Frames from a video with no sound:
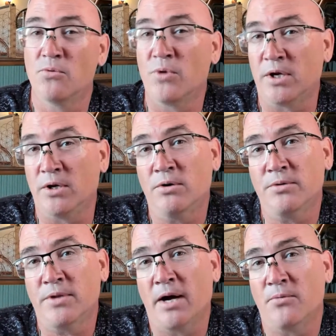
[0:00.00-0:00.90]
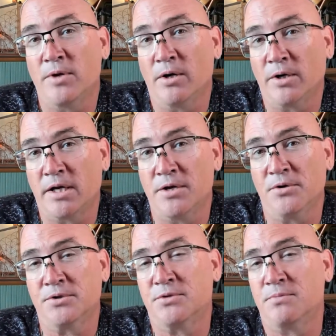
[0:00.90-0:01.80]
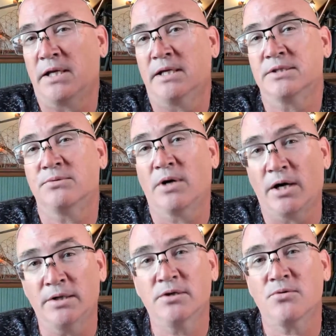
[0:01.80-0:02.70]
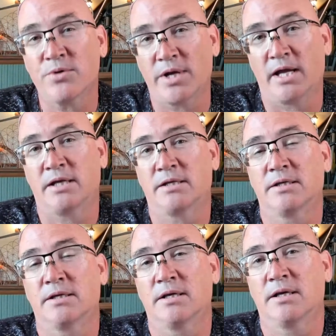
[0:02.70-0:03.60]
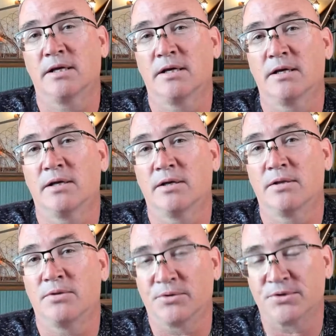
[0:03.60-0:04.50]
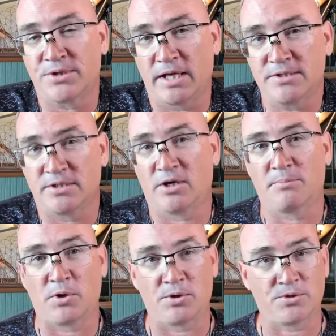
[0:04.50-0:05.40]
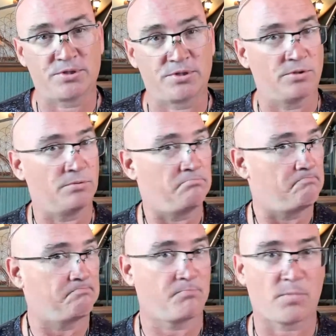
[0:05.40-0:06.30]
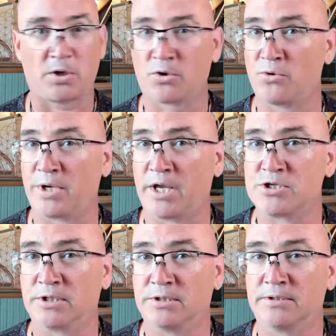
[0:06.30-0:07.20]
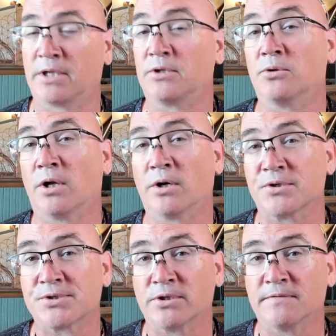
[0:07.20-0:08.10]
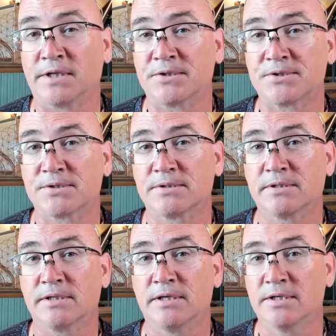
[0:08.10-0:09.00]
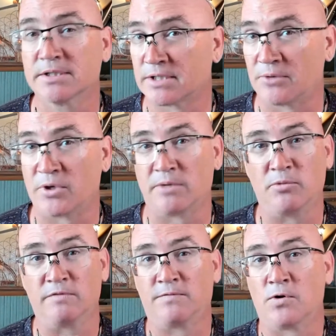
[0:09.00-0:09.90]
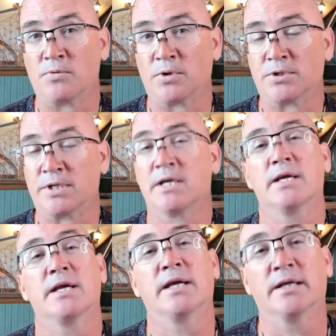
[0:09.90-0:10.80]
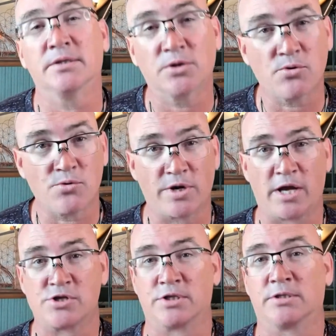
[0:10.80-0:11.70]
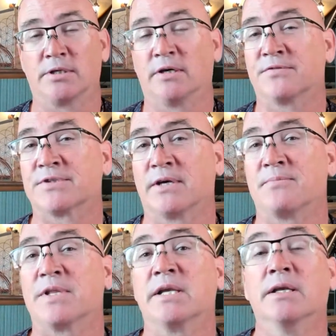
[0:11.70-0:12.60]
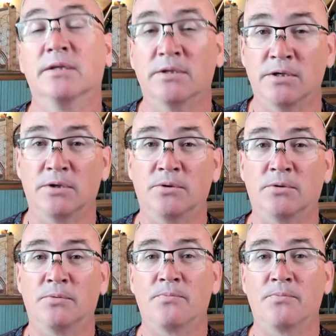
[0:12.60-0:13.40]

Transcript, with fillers: We know that we are here to begin to uncreate those things in our personal creation that no longer serve us so that we can move forward in creation of something new.